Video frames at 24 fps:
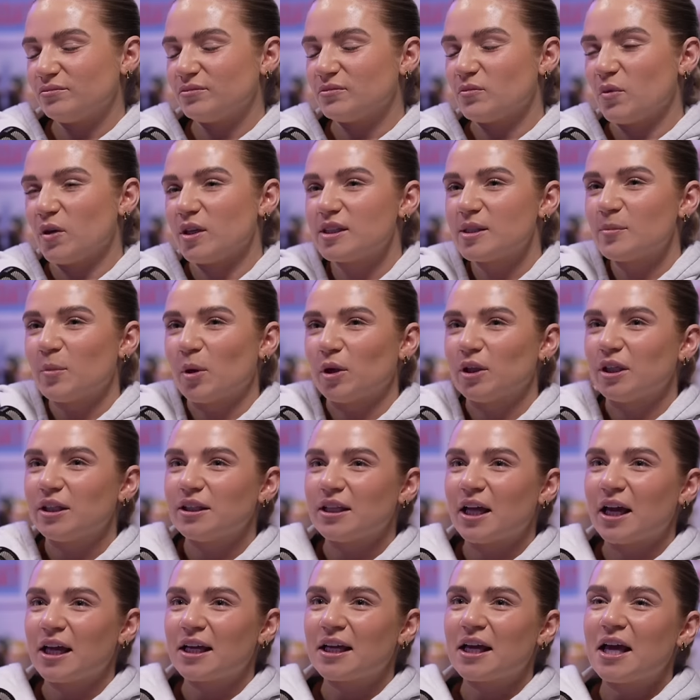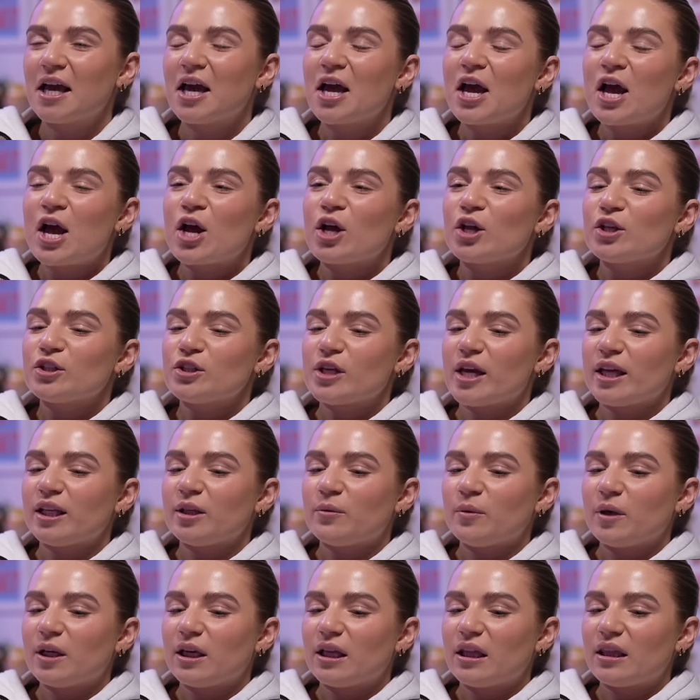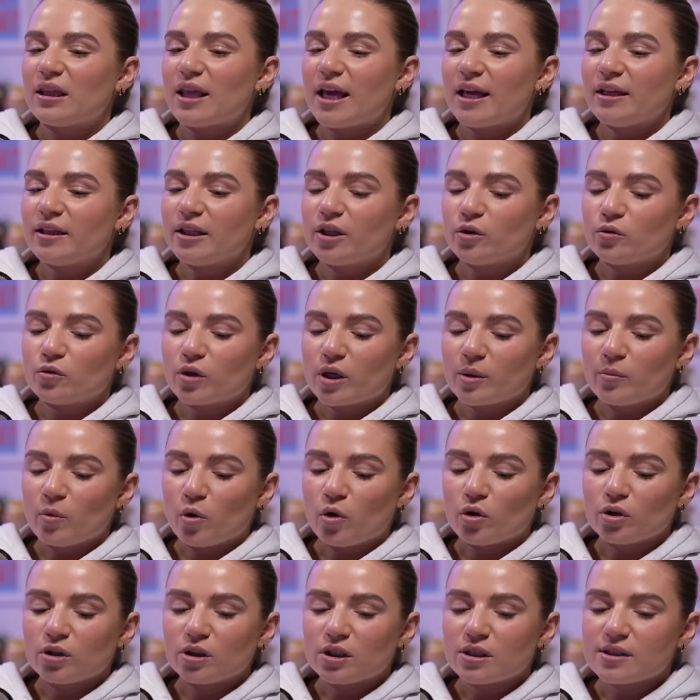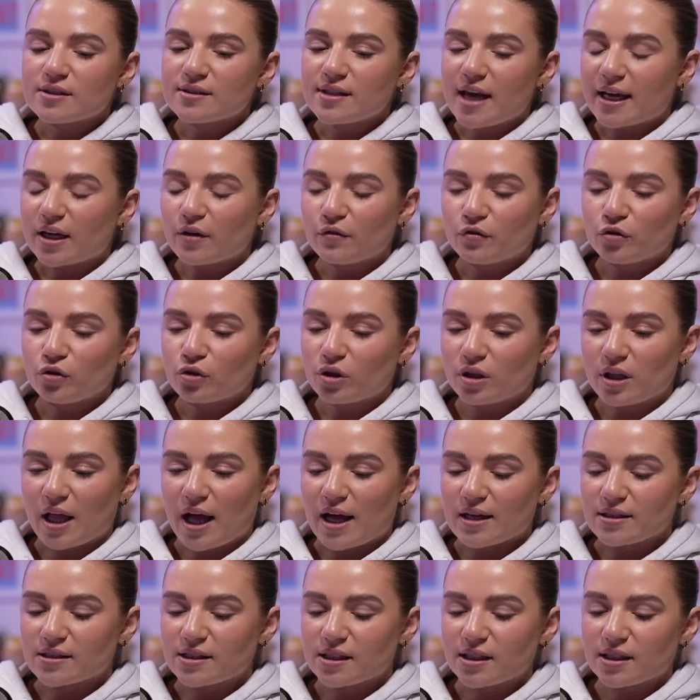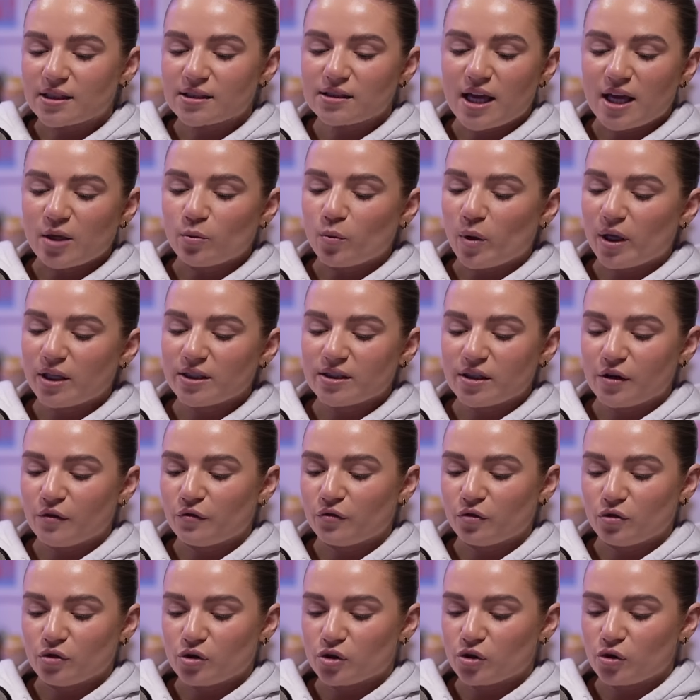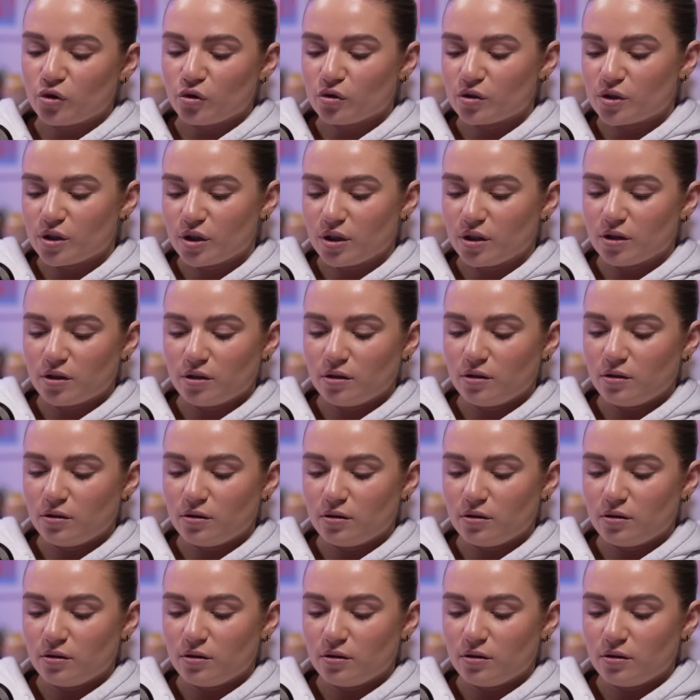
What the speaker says: waste of money in that. So anyway, then Neil came on, sang a few classics, then went to a few songs that